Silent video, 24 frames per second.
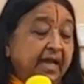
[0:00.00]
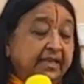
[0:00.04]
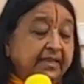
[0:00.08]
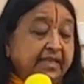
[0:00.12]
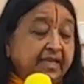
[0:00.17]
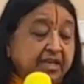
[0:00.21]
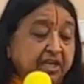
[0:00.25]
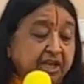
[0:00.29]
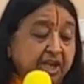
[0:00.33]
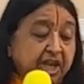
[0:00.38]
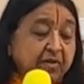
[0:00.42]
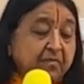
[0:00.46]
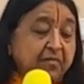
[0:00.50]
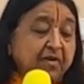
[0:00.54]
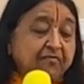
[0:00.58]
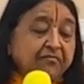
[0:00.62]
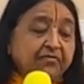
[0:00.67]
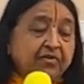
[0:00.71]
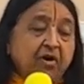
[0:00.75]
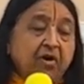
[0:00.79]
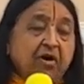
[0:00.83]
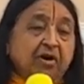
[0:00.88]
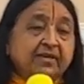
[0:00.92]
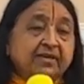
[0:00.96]
The name of
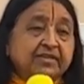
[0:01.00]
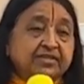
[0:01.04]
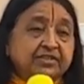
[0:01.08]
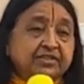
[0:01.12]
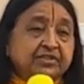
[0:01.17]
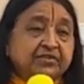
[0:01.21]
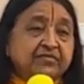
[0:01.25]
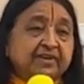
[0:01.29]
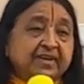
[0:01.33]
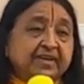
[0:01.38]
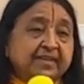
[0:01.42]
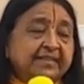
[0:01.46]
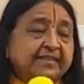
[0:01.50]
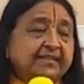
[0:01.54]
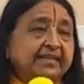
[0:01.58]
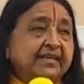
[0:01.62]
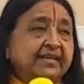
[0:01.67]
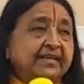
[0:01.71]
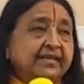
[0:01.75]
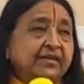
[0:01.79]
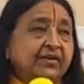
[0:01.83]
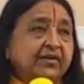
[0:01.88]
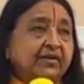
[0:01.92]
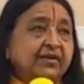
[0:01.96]
God is greater
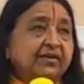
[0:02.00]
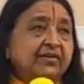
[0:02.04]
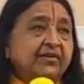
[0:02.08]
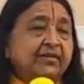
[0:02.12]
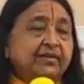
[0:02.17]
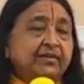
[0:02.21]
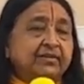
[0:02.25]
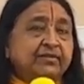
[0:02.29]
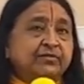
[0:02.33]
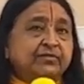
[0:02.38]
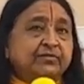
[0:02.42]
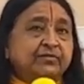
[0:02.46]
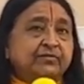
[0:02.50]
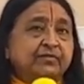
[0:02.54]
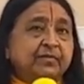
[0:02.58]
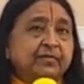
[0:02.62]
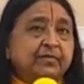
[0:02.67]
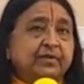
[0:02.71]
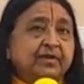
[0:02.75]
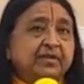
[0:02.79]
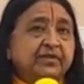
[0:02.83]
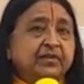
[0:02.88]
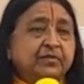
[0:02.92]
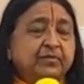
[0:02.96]
than God also
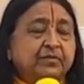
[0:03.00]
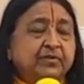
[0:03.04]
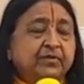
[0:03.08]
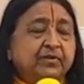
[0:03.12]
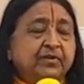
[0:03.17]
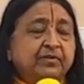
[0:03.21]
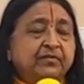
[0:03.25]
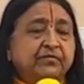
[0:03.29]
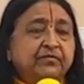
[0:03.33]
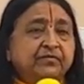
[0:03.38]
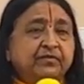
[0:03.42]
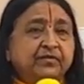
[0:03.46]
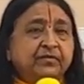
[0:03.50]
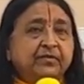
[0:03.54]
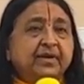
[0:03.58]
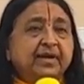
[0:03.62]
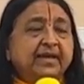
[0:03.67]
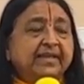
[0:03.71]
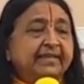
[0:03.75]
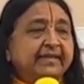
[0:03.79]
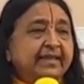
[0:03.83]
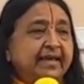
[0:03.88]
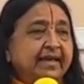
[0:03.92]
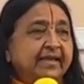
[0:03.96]
from another point of
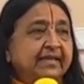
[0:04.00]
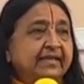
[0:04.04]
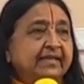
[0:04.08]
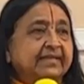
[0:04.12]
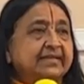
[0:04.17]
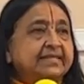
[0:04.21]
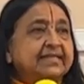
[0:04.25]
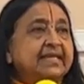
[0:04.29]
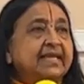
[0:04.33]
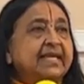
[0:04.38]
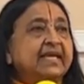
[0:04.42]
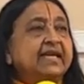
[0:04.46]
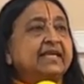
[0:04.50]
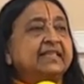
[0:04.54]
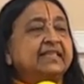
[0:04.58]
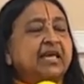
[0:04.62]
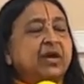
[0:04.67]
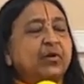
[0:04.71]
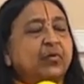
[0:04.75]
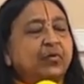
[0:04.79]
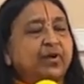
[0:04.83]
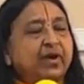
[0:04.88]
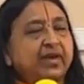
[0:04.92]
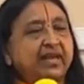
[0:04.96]
view, and that is
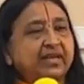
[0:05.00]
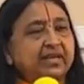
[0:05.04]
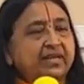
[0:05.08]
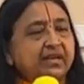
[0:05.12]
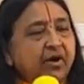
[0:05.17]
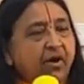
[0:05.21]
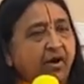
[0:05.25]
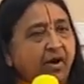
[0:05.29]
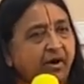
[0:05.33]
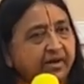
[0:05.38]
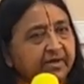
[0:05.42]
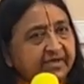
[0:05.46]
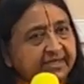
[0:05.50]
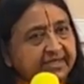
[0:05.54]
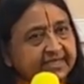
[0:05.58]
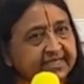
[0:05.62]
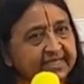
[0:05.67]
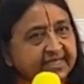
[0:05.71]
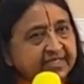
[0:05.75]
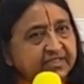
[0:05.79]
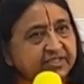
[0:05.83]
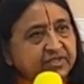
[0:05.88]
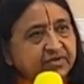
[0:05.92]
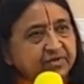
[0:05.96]
that when God
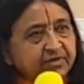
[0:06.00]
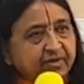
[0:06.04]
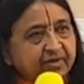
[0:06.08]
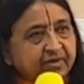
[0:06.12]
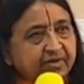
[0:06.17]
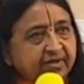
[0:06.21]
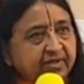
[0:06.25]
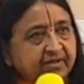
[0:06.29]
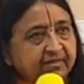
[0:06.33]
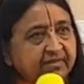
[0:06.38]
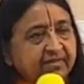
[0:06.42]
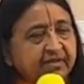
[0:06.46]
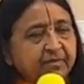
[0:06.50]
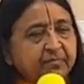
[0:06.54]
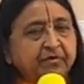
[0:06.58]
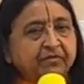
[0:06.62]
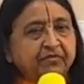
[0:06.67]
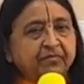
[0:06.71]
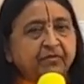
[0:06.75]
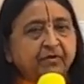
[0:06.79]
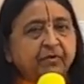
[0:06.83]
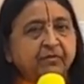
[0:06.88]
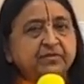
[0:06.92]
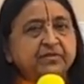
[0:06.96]
descends to earth, He
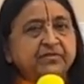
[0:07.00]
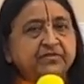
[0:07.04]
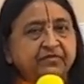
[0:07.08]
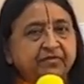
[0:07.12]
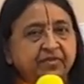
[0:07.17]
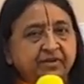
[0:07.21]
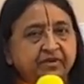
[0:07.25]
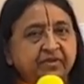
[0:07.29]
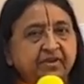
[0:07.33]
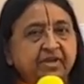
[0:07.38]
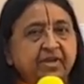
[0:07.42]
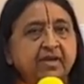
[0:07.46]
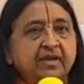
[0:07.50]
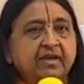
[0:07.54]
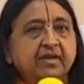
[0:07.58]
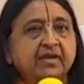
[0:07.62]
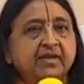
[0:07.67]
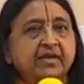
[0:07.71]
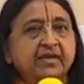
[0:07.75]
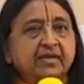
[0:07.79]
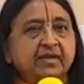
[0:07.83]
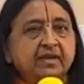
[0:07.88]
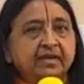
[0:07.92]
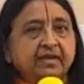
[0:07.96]
performs
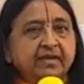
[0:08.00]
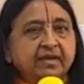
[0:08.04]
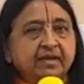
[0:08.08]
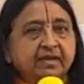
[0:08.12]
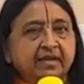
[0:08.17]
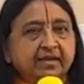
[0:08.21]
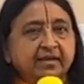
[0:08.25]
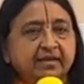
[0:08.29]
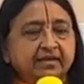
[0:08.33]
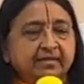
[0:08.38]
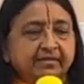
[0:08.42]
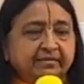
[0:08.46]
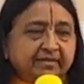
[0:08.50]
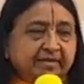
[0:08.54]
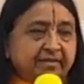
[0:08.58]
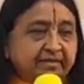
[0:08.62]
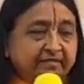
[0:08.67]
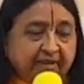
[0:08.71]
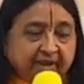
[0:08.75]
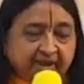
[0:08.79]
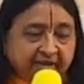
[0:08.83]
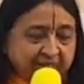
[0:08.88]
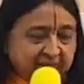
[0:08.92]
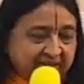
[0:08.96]
very
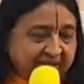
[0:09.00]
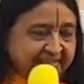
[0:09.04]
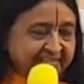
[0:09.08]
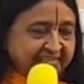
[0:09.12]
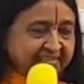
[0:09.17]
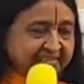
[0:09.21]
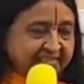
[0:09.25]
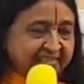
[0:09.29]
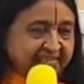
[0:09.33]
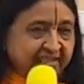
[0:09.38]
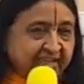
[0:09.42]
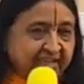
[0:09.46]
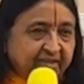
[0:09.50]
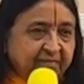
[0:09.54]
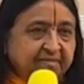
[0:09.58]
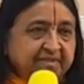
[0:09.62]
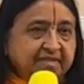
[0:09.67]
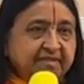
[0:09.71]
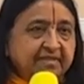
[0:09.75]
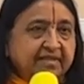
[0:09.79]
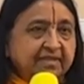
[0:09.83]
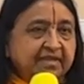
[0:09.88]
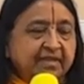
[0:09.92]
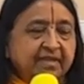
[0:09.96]
divine
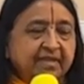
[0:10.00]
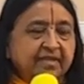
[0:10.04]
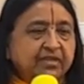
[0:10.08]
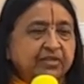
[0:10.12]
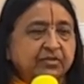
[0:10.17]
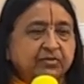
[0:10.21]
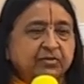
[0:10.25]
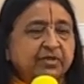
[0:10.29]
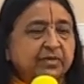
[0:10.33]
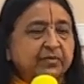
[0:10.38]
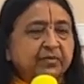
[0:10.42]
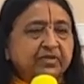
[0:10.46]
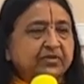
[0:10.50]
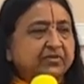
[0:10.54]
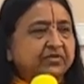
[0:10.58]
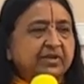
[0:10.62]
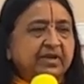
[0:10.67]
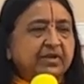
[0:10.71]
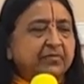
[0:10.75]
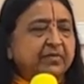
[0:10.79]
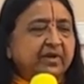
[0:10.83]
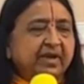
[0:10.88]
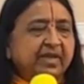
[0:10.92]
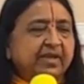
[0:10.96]
pastimes. To the
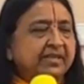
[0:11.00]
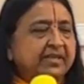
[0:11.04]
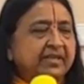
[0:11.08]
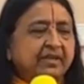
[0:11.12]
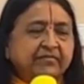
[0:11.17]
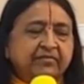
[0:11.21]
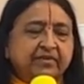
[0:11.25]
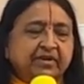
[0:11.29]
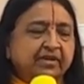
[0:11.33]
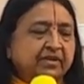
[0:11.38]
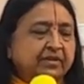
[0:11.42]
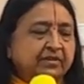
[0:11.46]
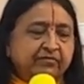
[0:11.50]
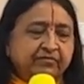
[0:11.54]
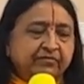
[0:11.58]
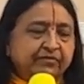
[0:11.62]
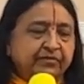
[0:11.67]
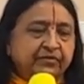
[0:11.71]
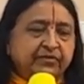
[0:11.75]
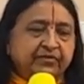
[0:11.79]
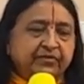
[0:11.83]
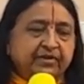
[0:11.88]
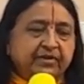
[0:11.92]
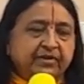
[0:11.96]
material mind, they are very
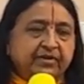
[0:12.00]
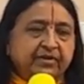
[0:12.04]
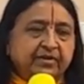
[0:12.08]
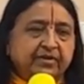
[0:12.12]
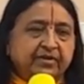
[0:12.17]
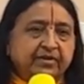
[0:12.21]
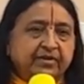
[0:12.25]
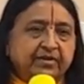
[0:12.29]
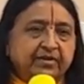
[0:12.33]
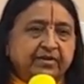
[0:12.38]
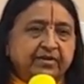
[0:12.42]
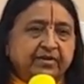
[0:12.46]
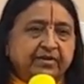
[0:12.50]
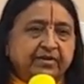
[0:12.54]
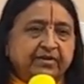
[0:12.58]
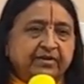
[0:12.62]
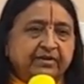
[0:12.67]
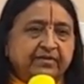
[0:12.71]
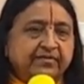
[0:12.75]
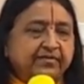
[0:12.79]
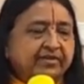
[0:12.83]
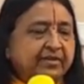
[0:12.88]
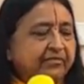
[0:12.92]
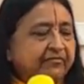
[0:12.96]
confusing.
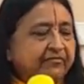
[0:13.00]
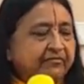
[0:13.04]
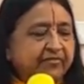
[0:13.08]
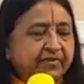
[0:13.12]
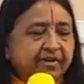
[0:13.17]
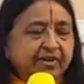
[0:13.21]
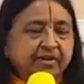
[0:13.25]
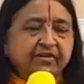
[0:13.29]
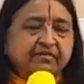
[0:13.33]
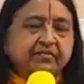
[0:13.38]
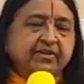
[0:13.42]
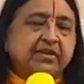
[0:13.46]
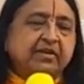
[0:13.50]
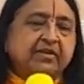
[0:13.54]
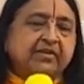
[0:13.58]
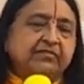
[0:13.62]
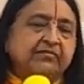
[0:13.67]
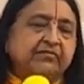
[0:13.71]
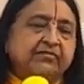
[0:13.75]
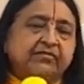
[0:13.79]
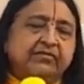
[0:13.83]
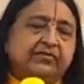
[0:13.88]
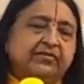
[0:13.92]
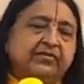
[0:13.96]
They are very, very
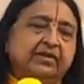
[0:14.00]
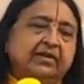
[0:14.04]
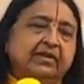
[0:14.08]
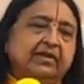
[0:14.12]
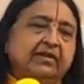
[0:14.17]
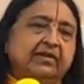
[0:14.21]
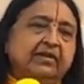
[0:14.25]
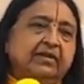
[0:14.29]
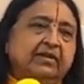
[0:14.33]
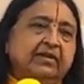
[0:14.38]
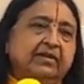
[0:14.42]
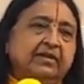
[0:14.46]
confusing.